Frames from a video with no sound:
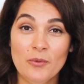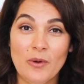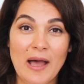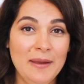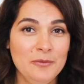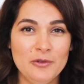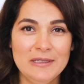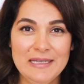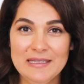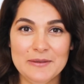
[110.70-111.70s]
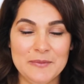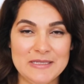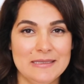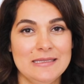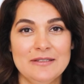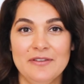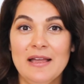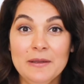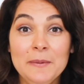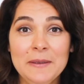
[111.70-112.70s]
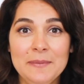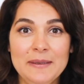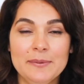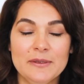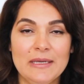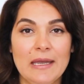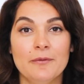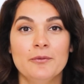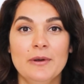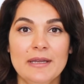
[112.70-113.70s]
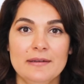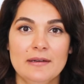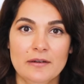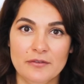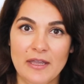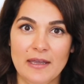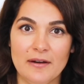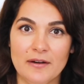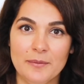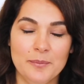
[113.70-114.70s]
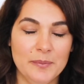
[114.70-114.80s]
I'm really in the business of helping people get rid of hair,